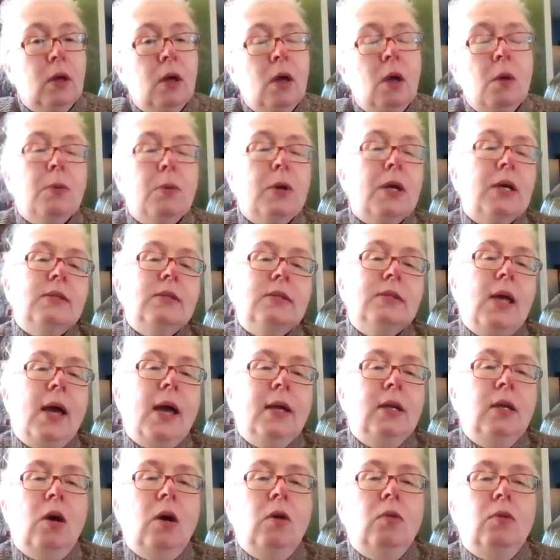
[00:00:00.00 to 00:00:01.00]
because
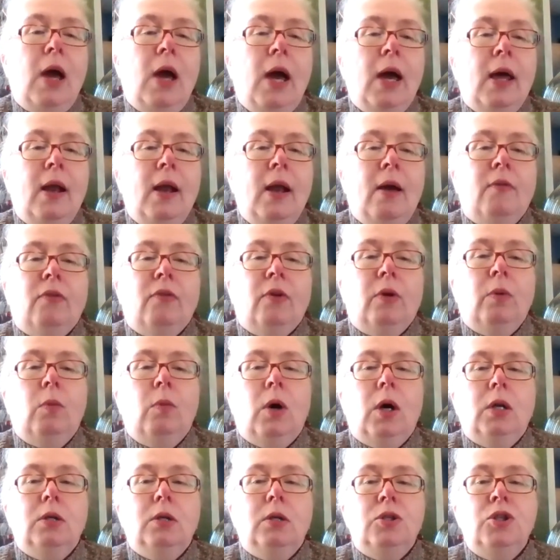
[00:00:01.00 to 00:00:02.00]
I know not
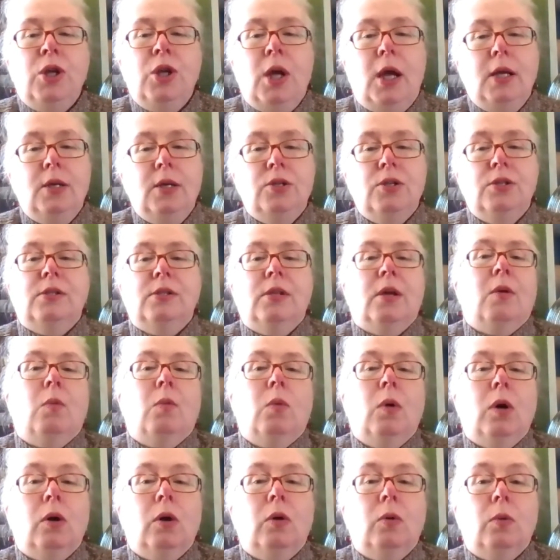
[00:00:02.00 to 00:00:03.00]
everyone changes their
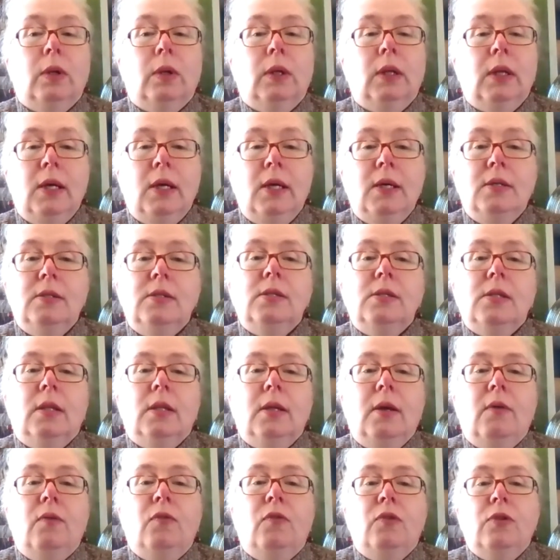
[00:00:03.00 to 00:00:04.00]
work really
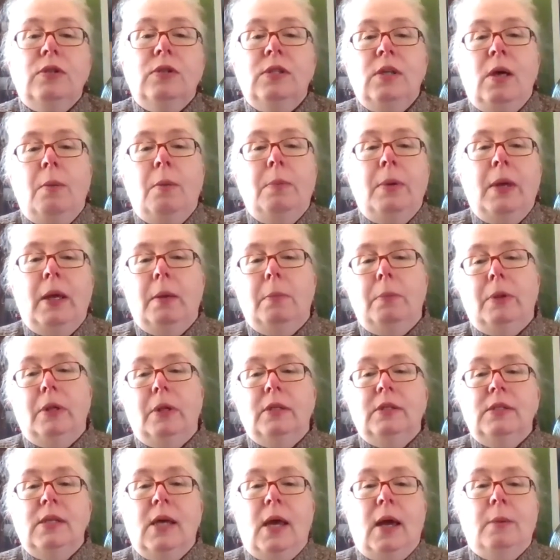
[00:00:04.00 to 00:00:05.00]
easily. For some people,
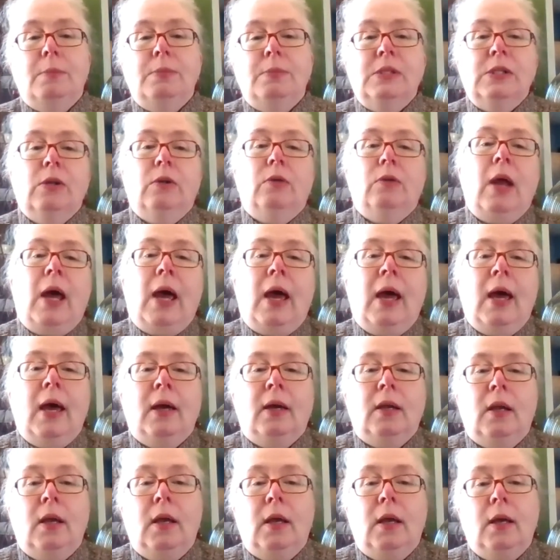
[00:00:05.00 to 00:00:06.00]
it's absolute
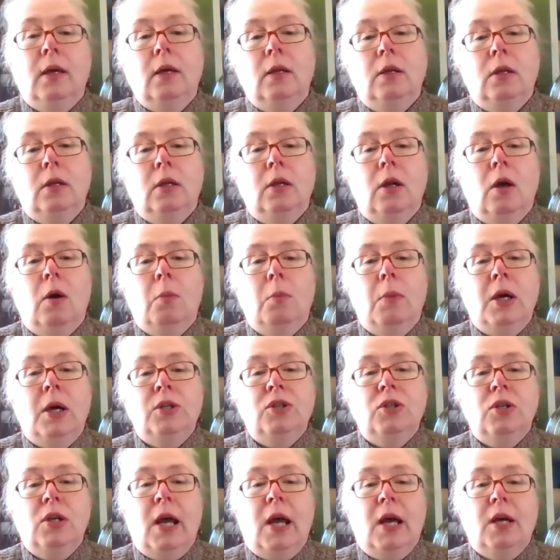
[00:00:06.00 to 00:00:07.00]
agony and, you know,
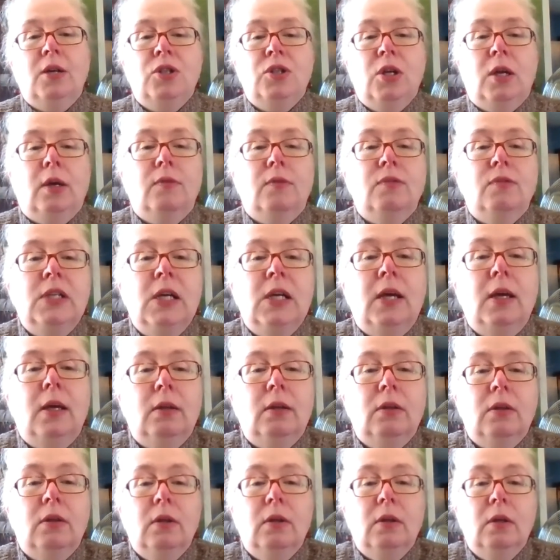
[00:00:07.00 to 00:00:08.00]
much gnashing of
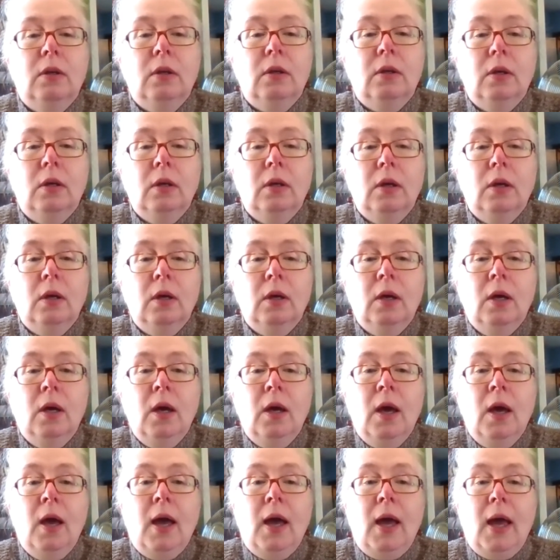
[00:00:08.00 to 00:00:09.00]
teeth.
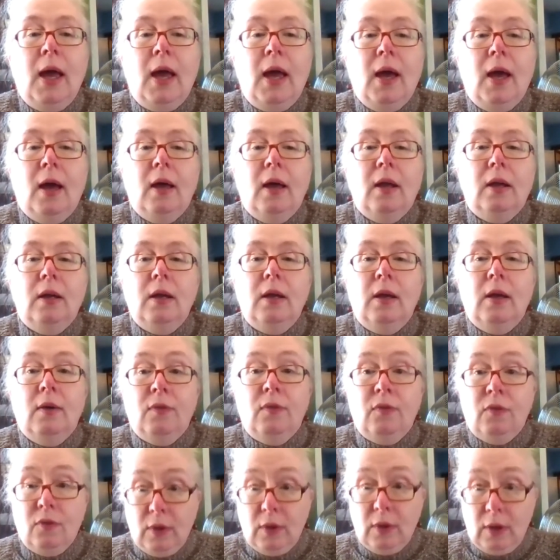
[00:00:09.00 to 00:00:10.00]
And
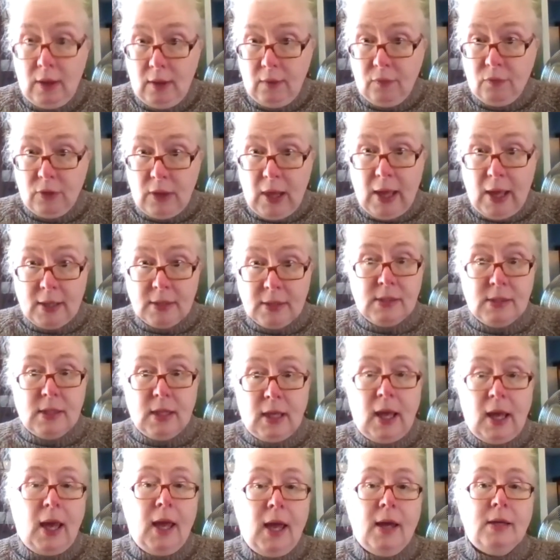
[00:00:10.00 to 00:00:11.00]
if that's the
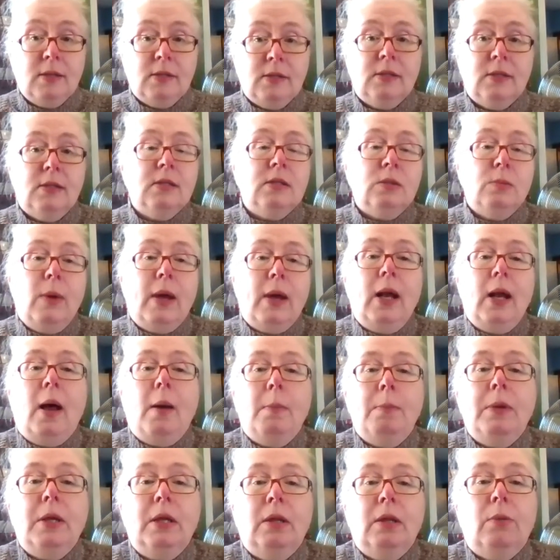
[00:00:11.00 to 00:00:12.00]
case, this may
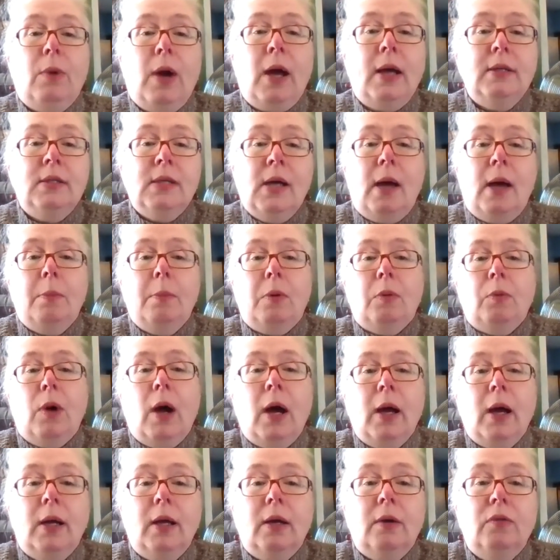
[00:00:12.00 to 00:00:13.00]
not be the right type of
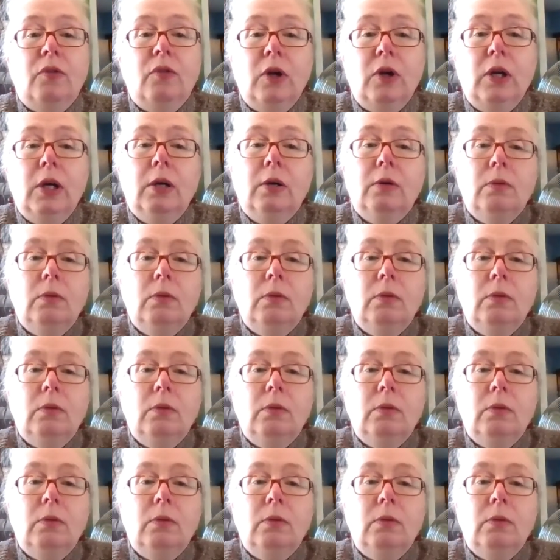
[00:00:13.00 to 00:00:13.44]
writing for you.